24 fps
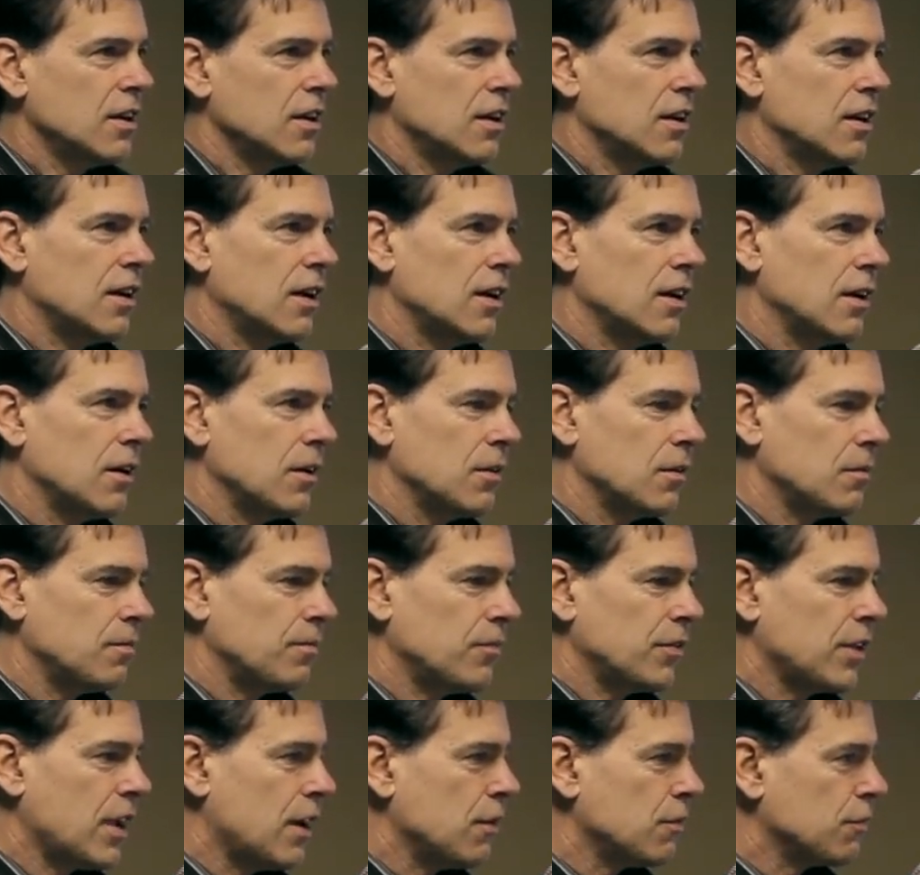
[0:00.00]
uh,
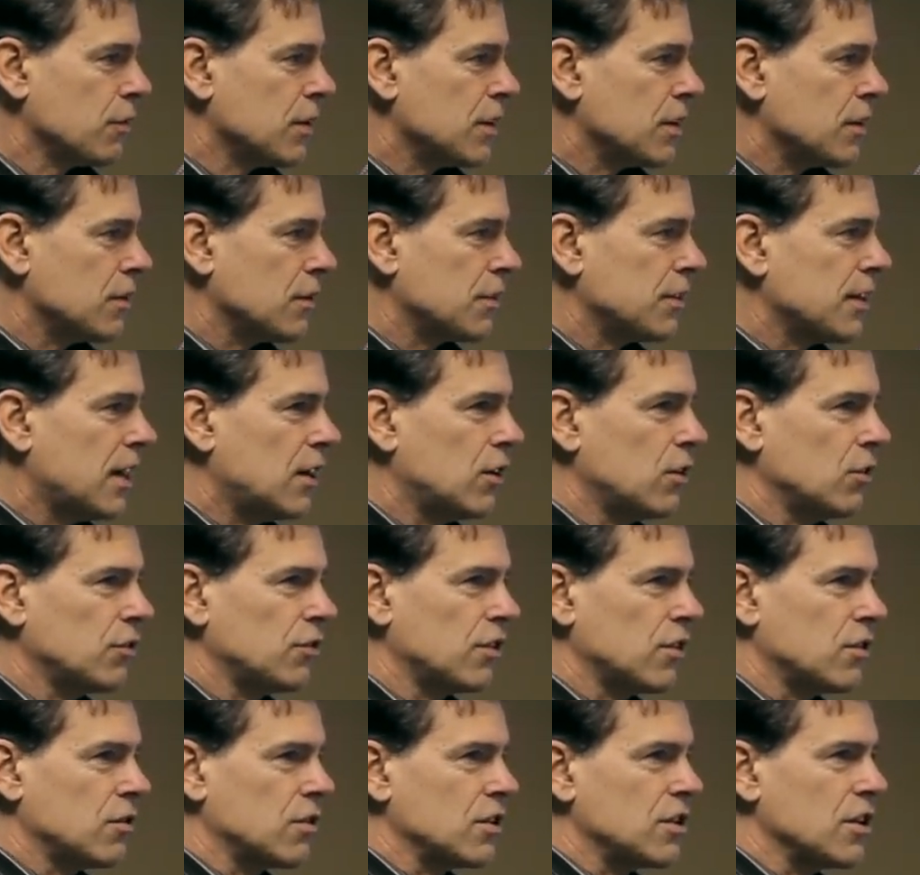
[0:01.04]
every
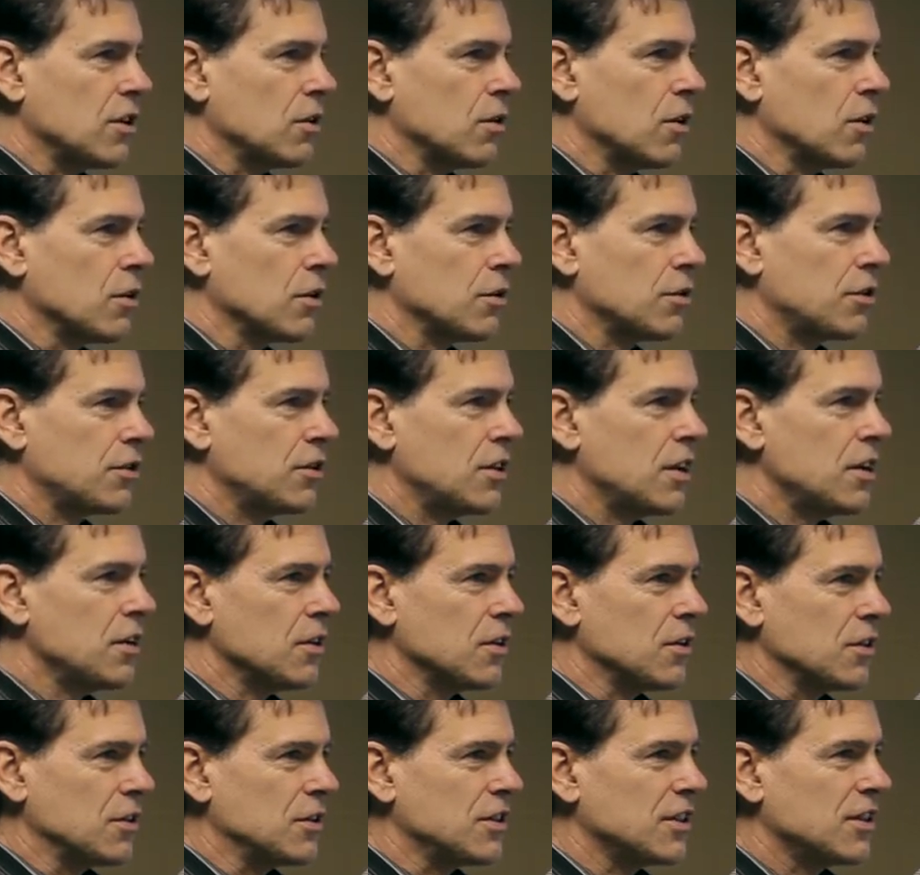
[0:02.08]
thousand Earth
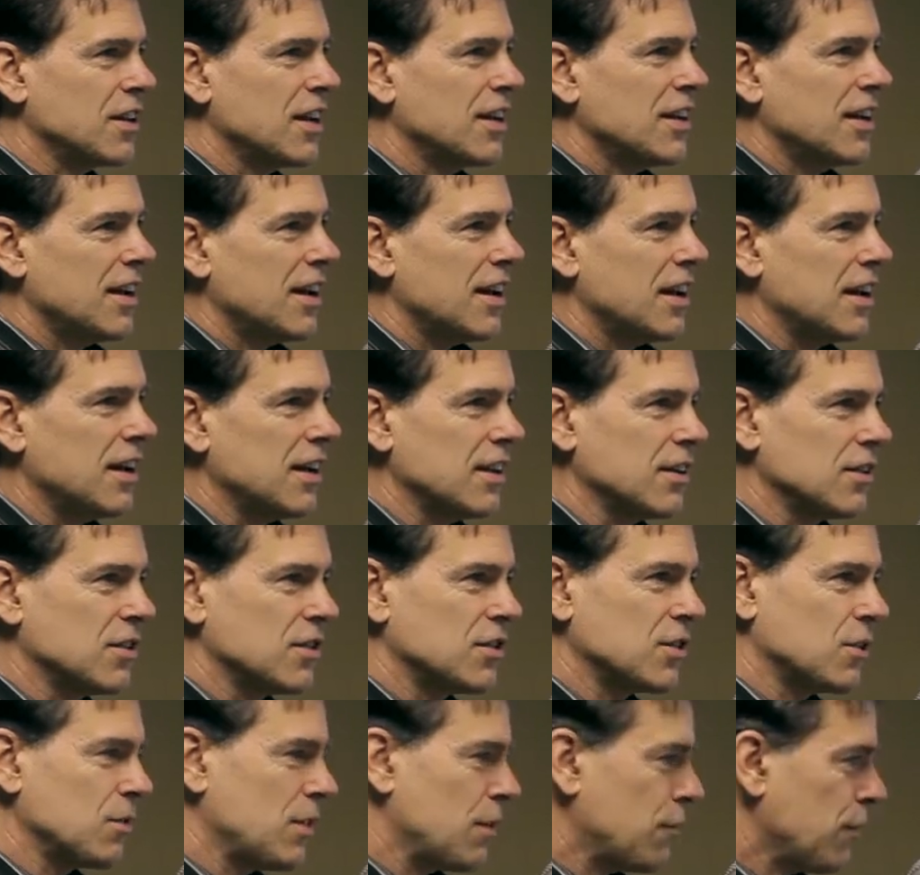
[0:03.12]
years. And
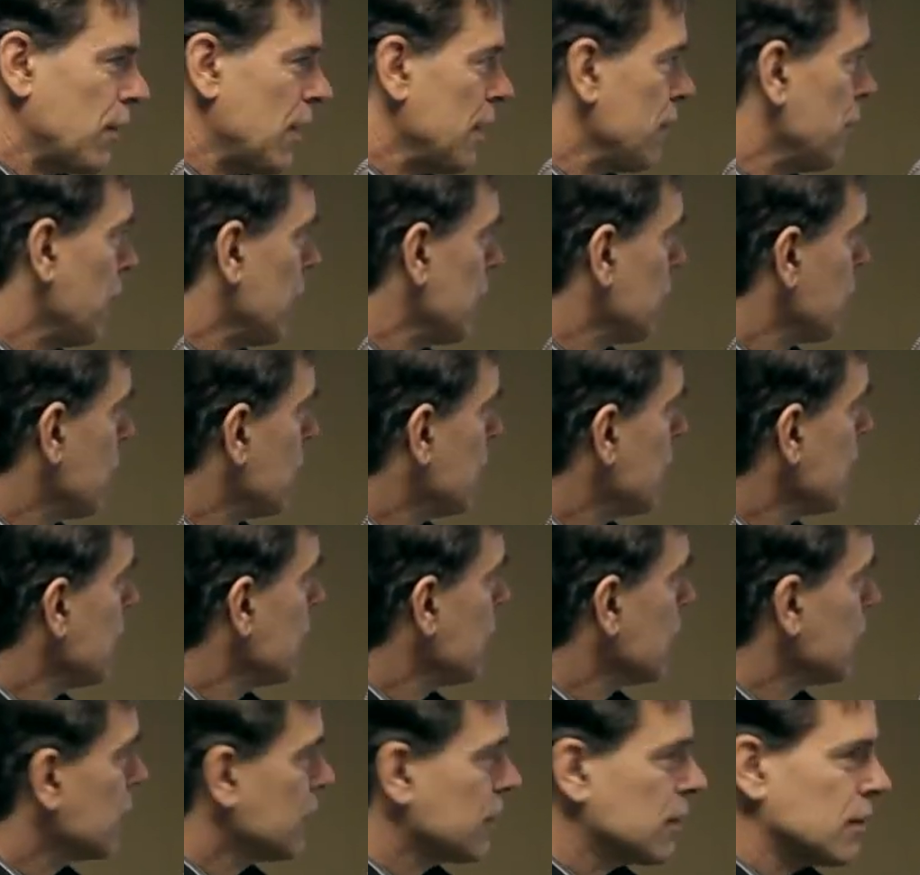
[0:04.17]
so in 500
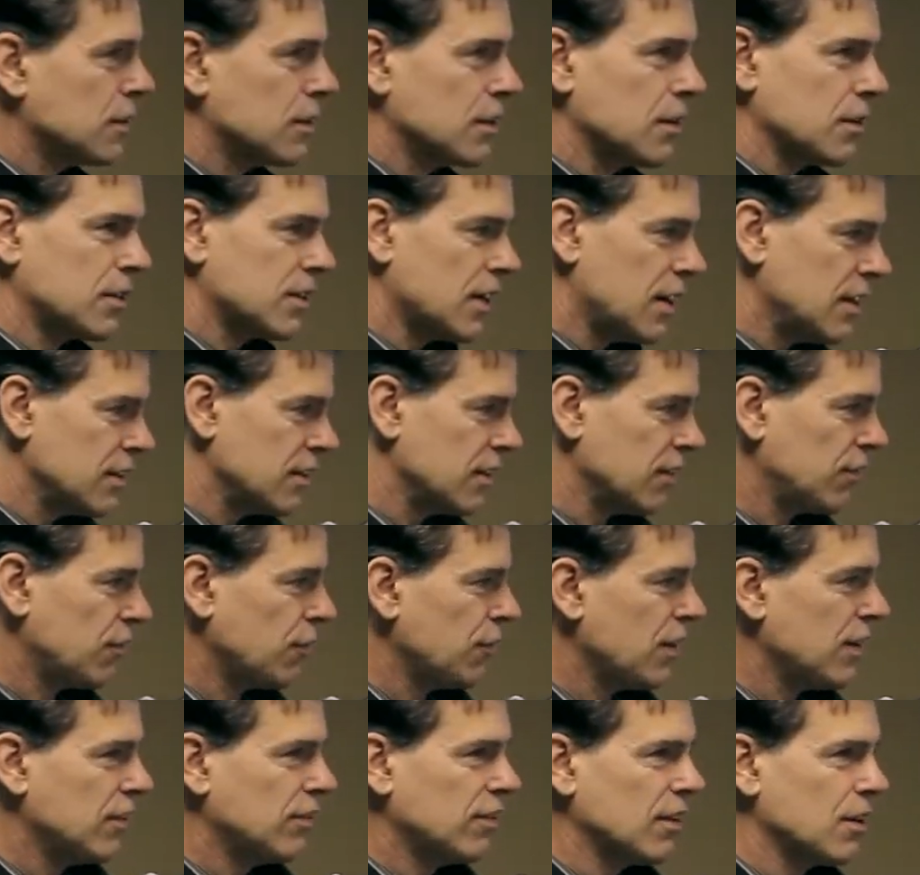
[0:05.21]
years, the side that's
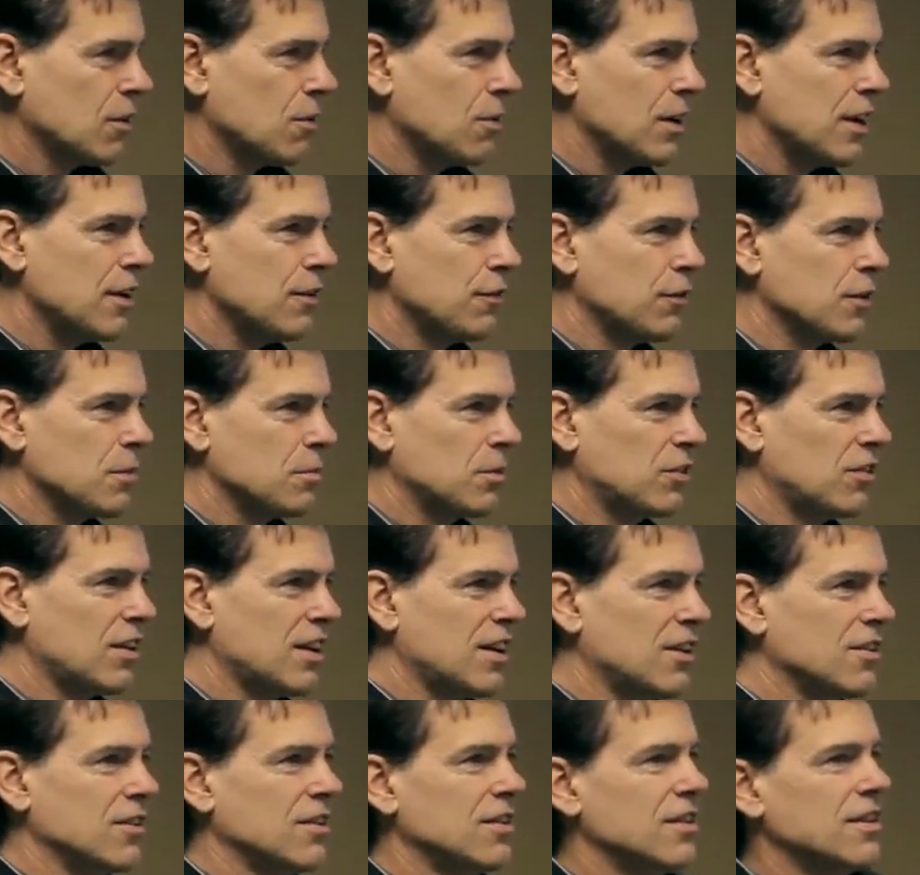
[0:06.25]
facing away from
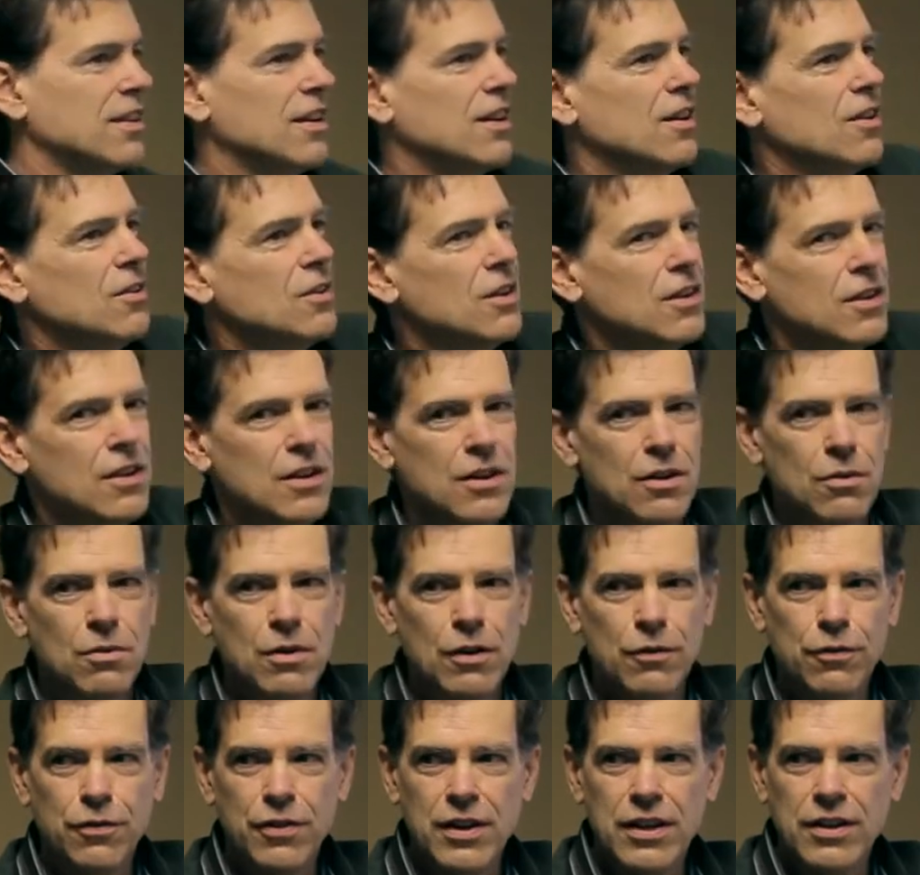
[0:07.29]
Saturn now will
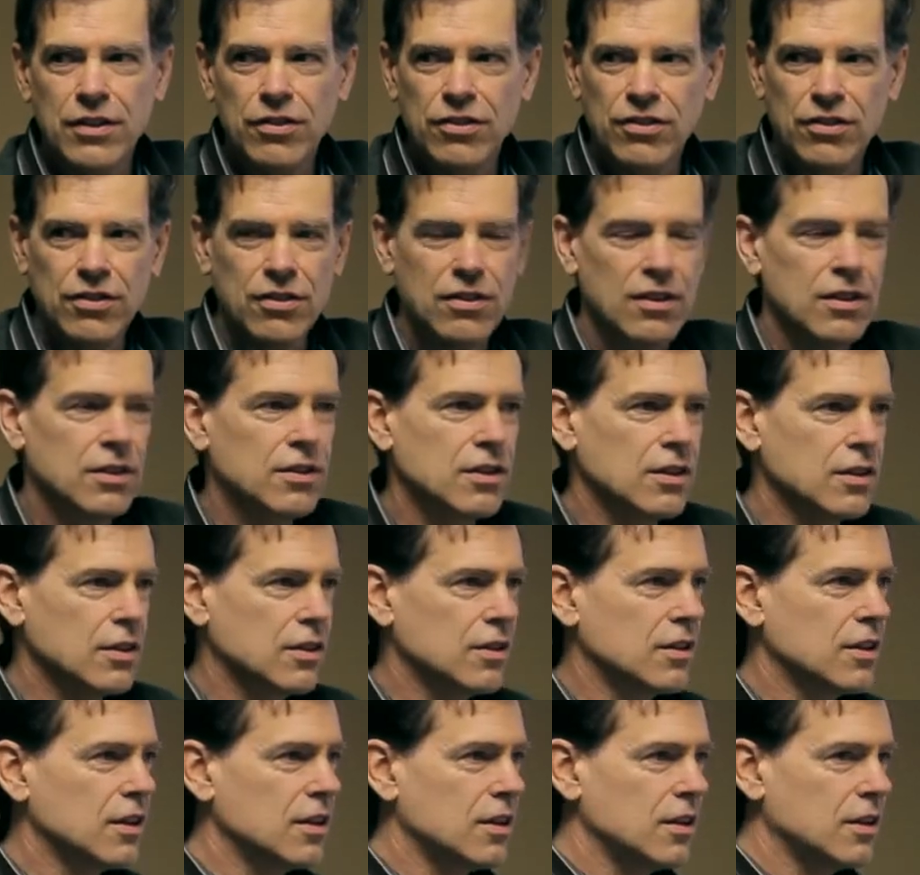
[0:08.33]
face
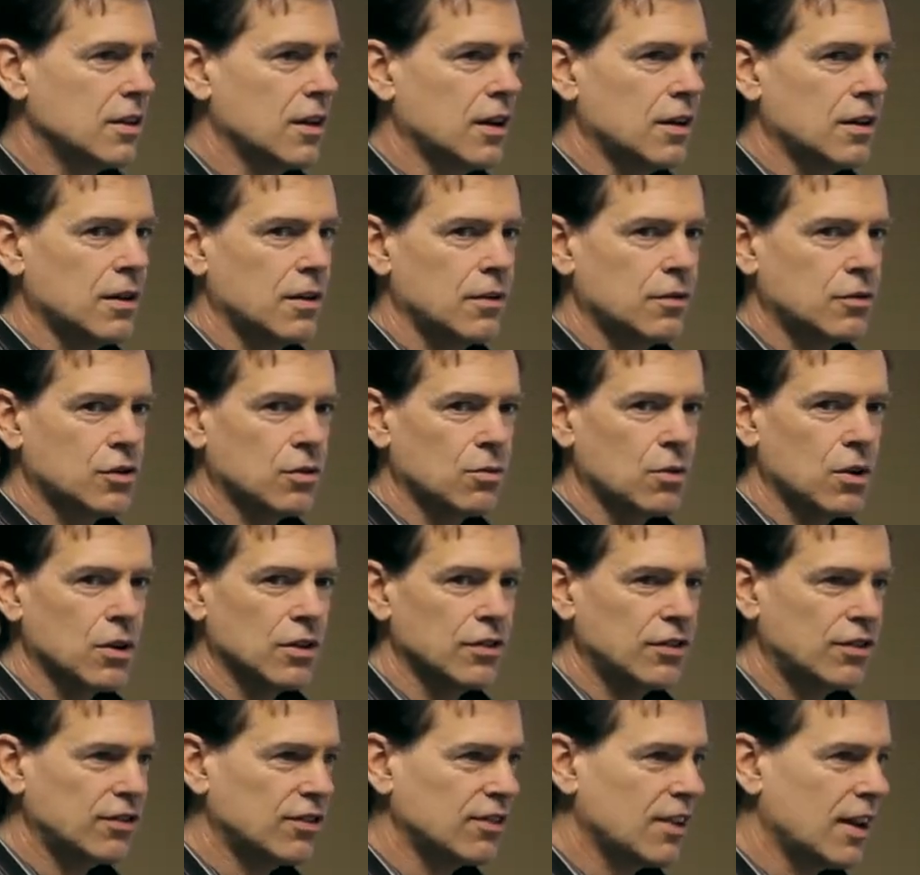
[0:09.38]
the uh,
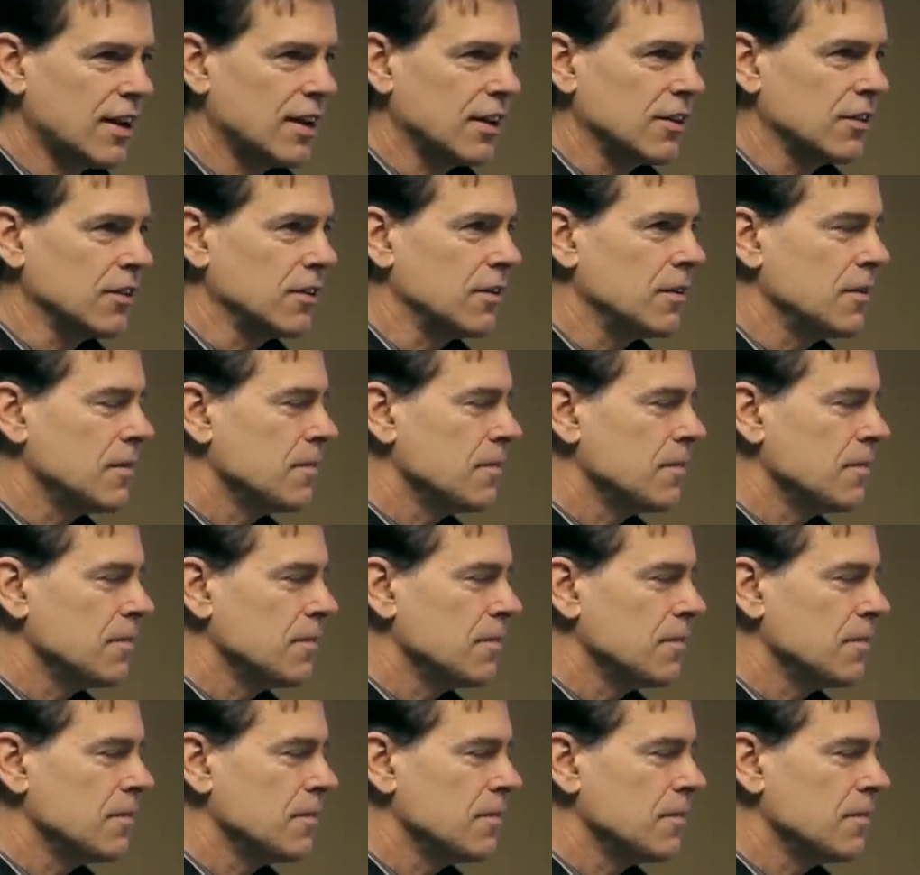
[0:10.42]
towards Saturn.